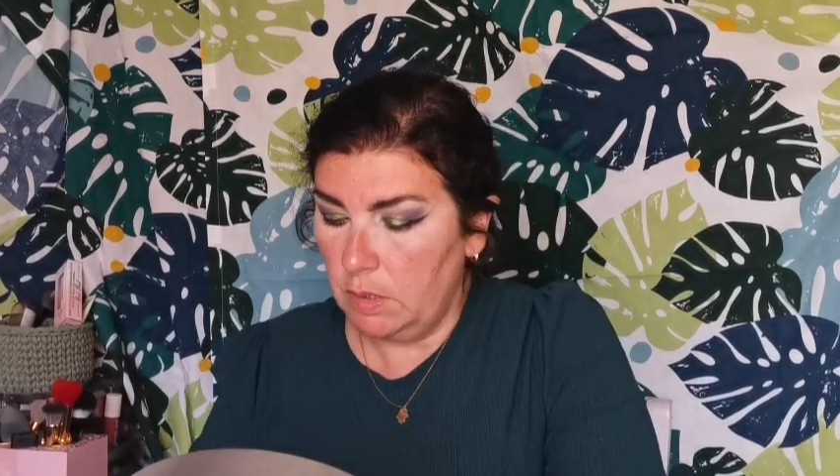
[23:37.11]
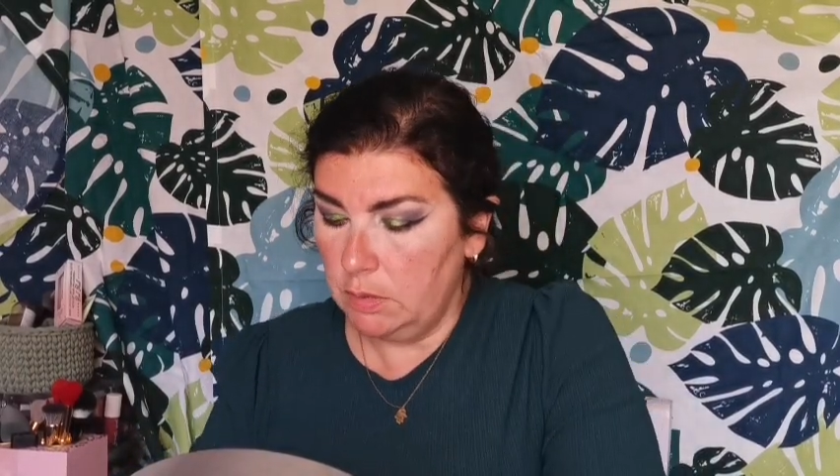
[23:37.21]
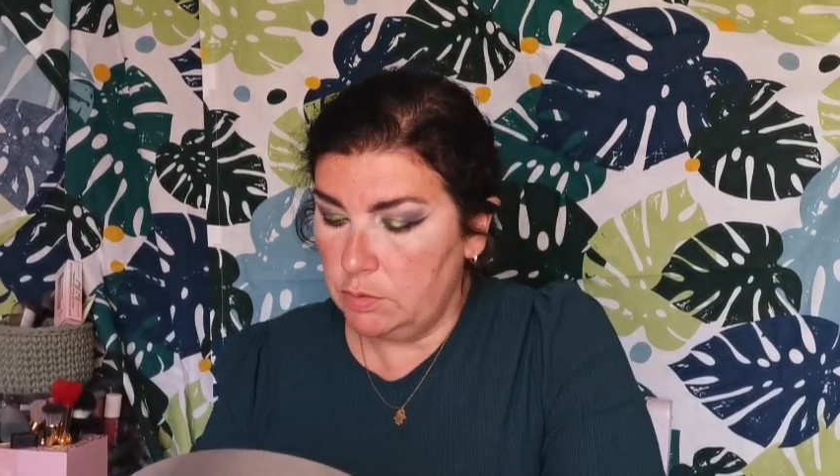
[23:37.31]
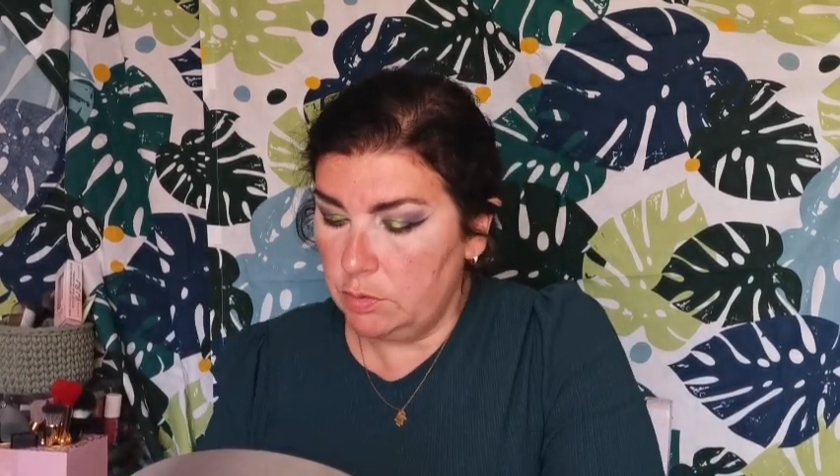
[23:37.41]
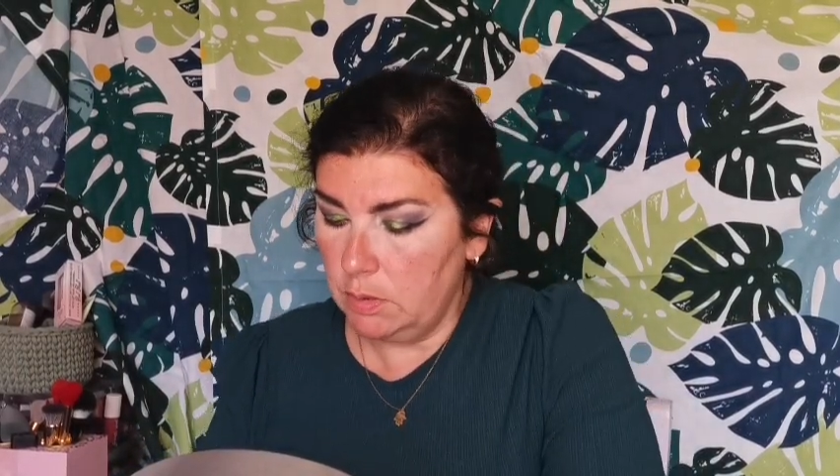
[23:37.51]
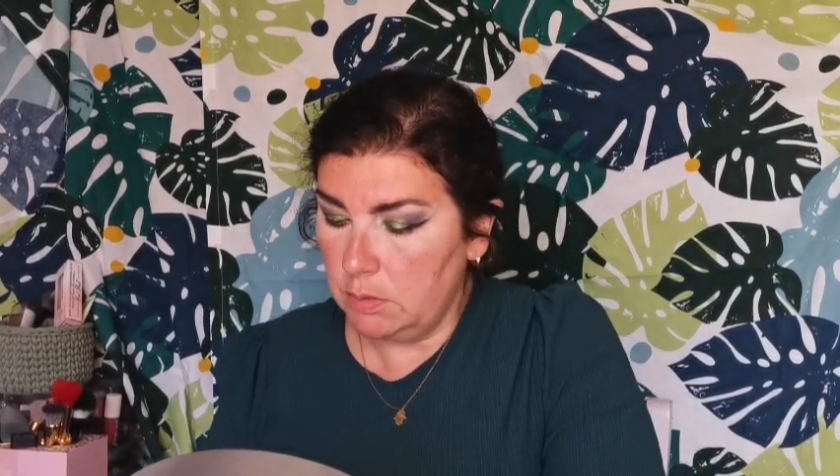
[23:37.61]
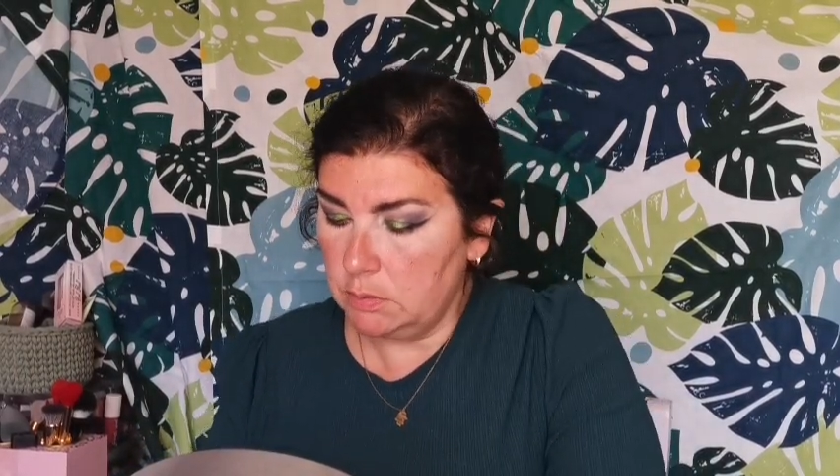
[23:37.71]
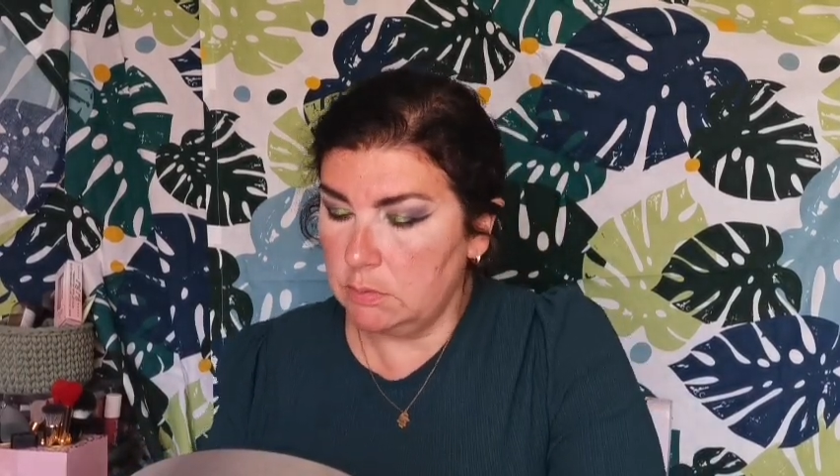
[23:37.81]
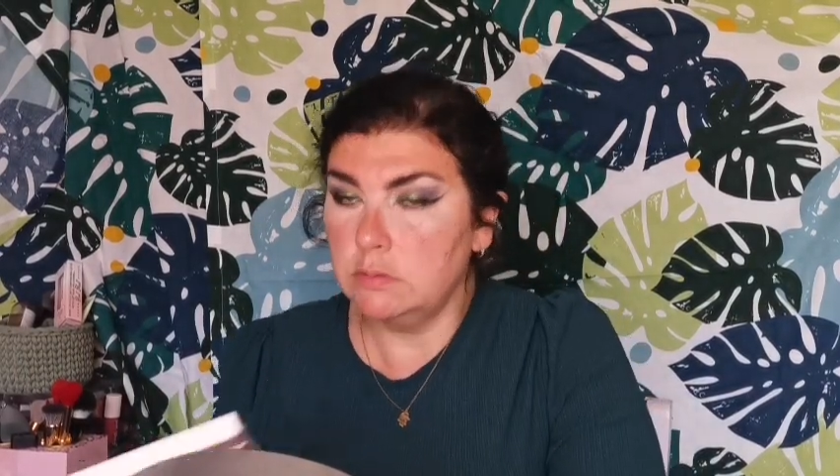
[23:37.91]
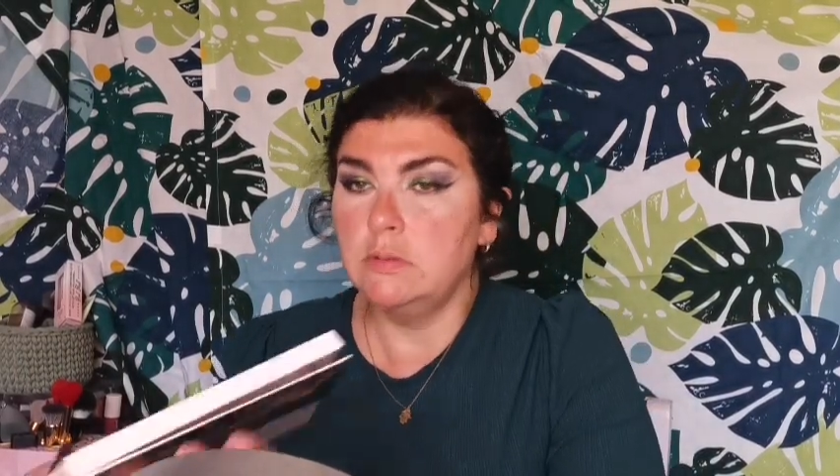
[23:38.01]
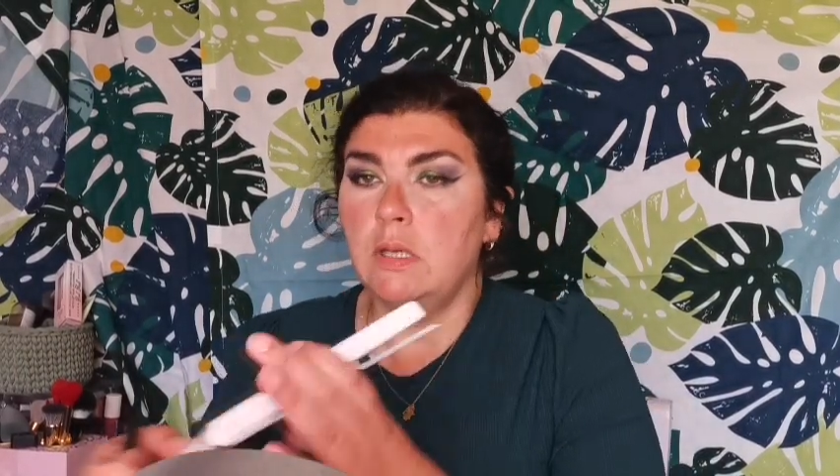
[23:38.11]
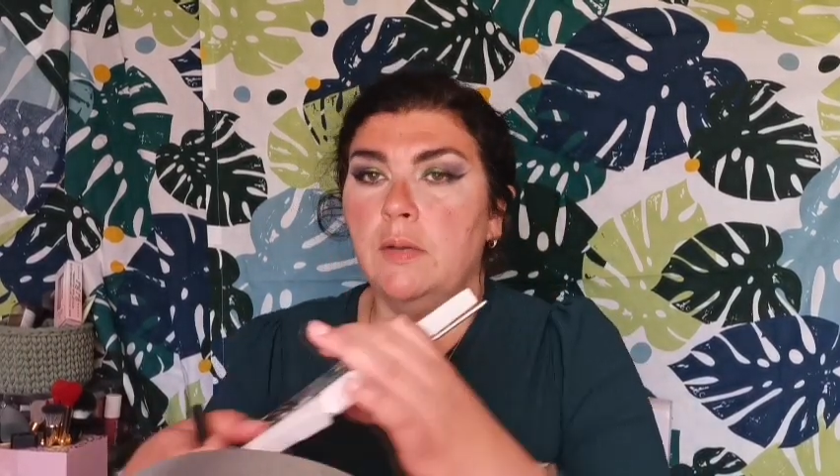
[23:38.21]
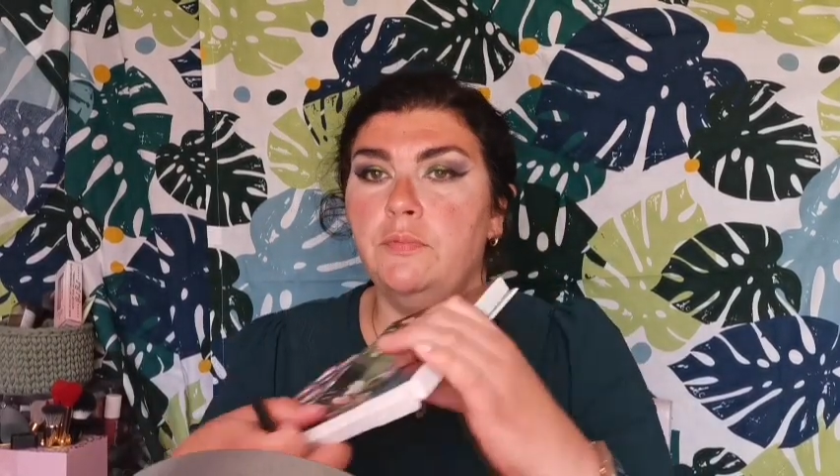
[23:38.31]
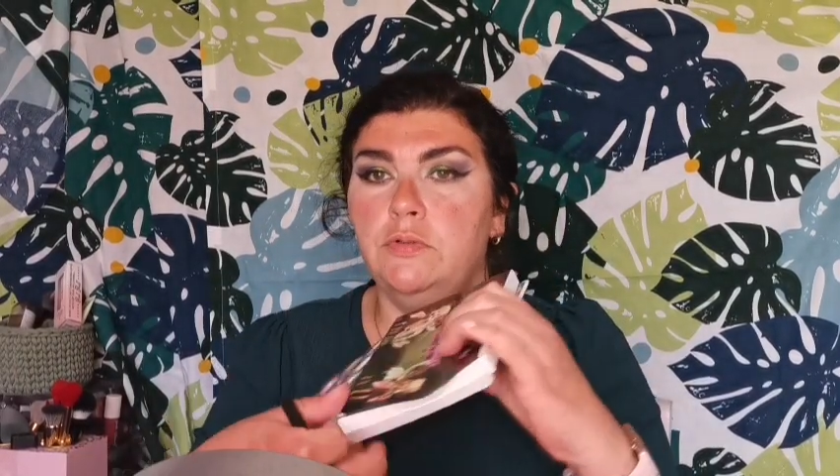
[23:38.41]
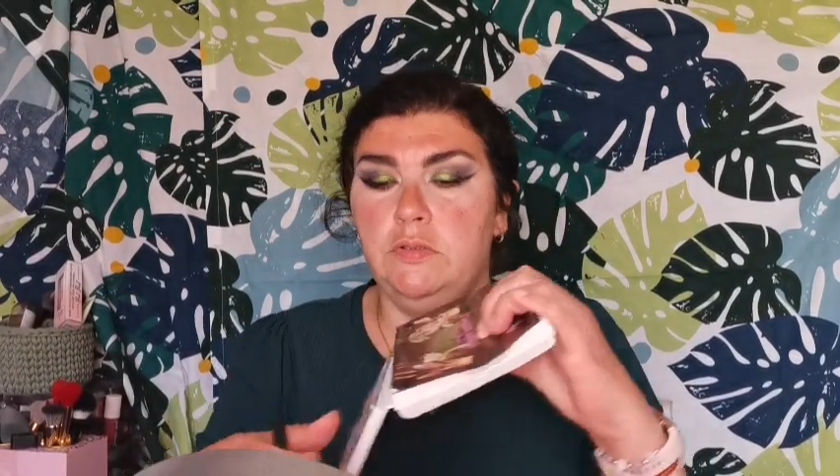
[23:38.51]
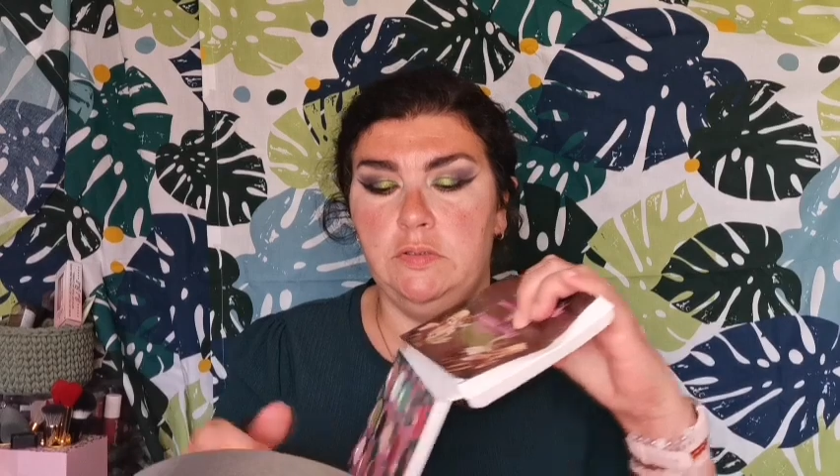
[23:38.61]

I put